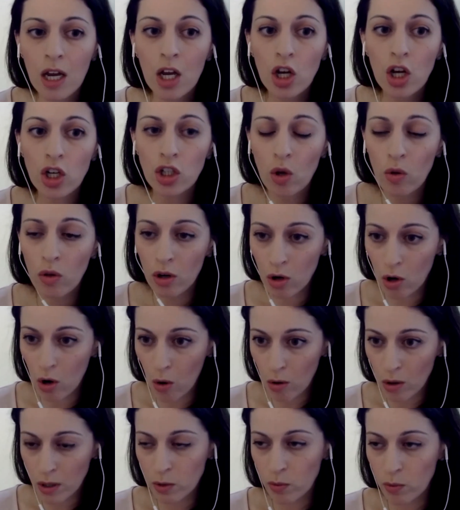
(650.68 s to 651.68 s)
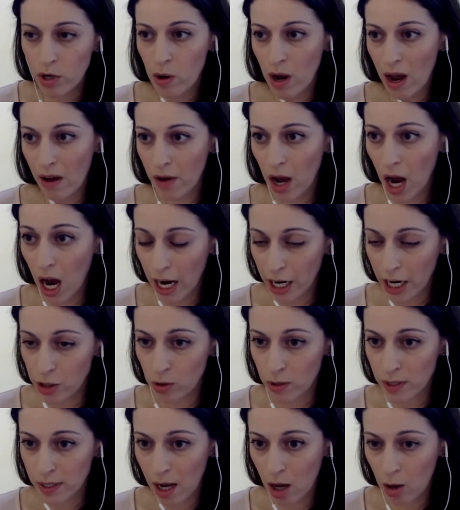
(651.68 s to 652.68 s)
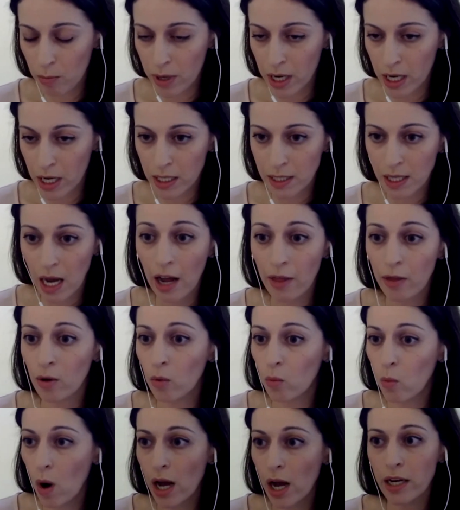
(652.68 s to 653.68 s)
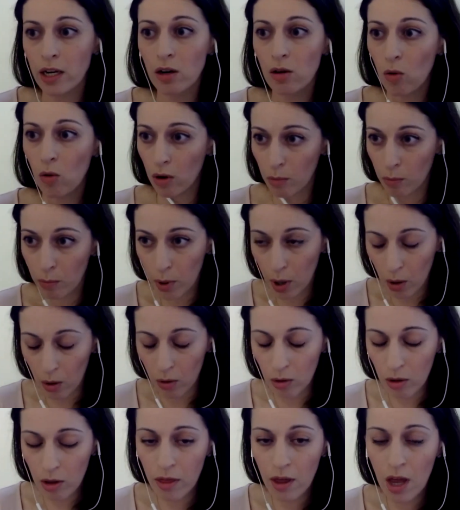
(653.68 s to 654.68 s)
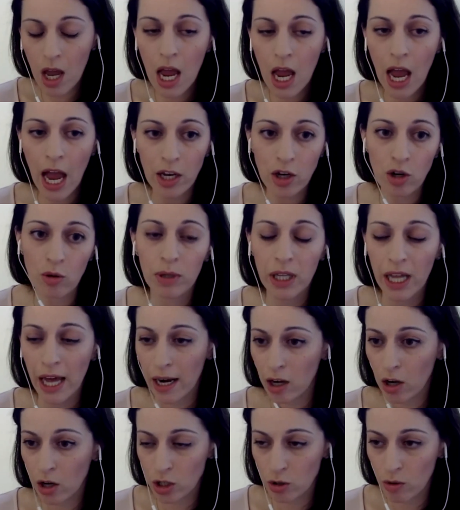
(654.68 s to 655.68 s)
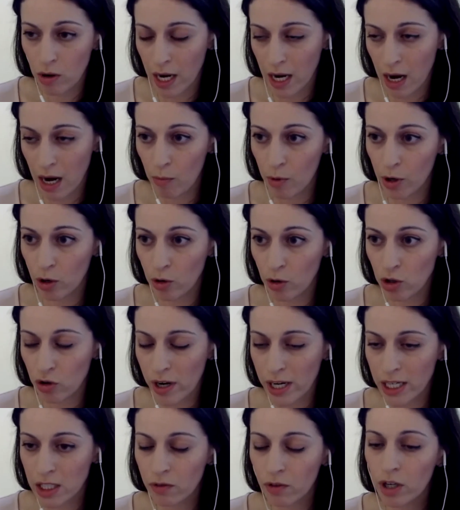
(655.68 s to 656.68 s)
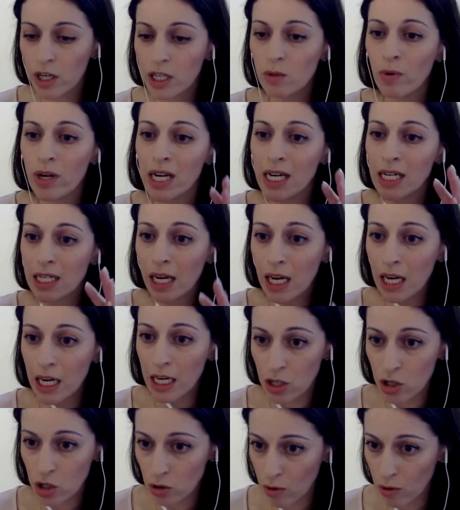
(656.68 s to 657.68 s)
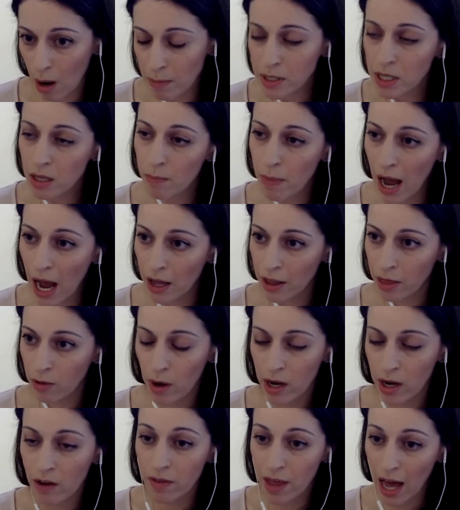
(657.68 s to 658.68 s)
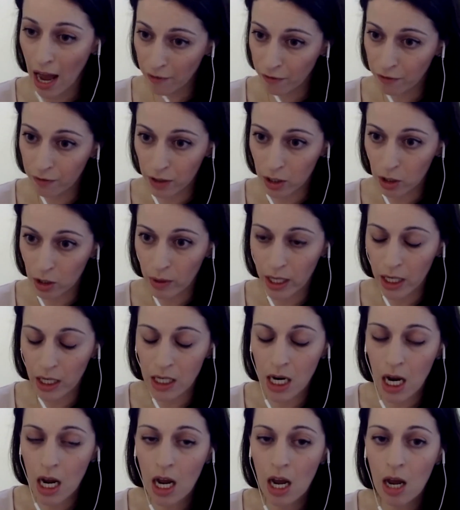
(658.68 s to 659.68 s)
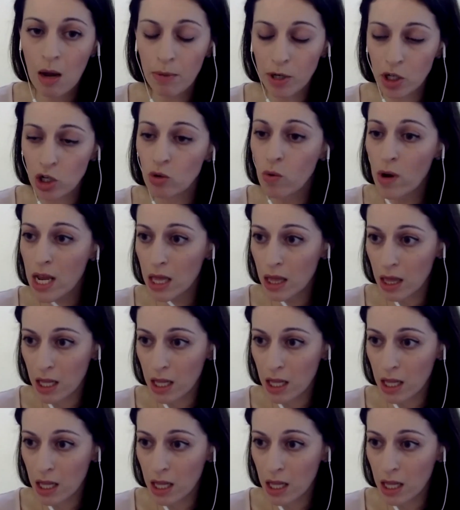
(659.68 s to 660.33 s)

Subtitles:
So the goals when you have a hydrosalpinx, either one or both, and you're planning on doing an embryo transfer, is we need to interrupt the pathway of that fluid between